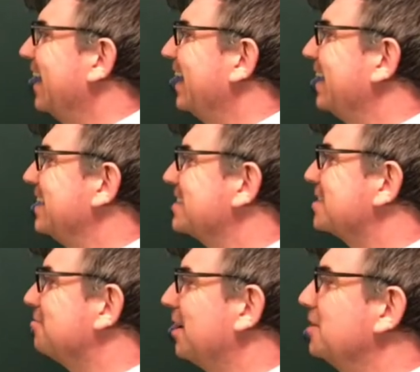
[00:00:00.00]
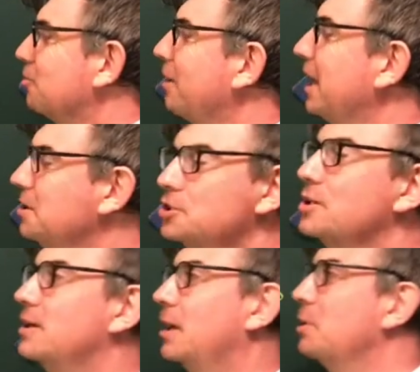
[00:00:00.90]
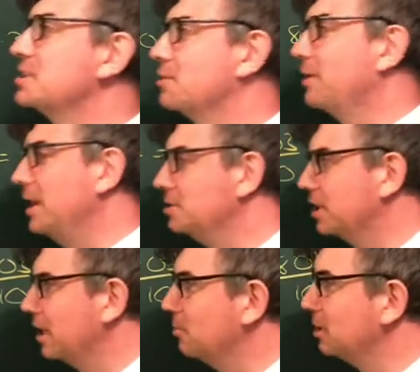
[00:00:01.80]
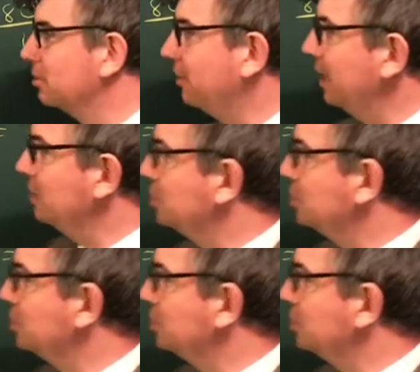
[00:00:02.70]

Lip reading: is to find the range. And what's the range again? Well, the range